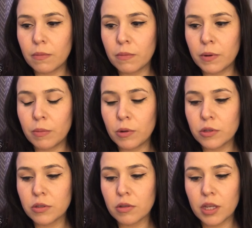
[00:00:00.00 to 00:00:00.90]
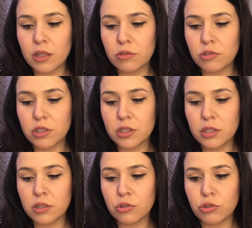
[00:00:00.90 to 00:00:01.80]
But I'm also like just
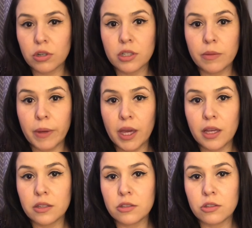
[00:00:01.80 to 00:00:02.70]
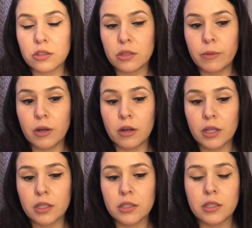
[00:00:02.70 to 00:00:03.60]
in a drugged up haze, just to be
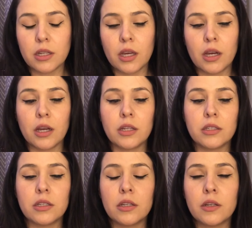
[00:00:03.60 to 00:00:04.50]
honest. And